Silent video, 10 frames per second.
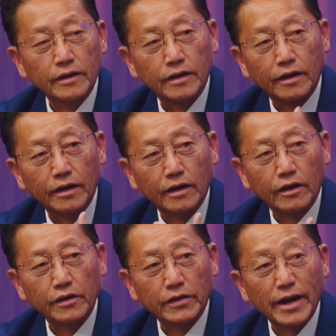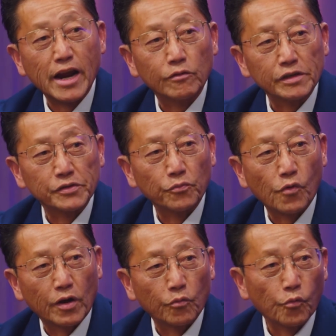other areas
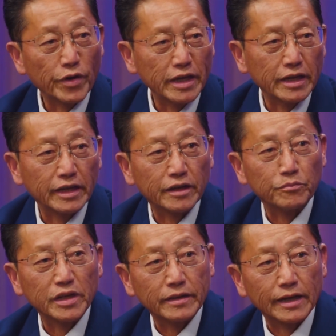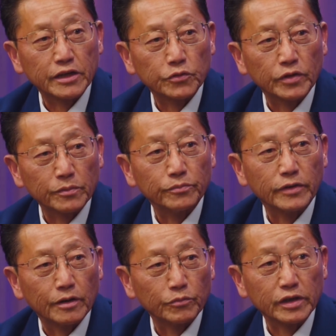where we can meet that $20
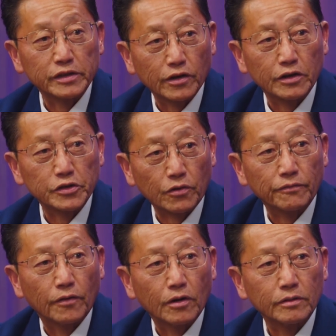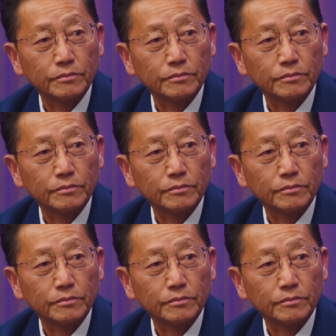million shortfall.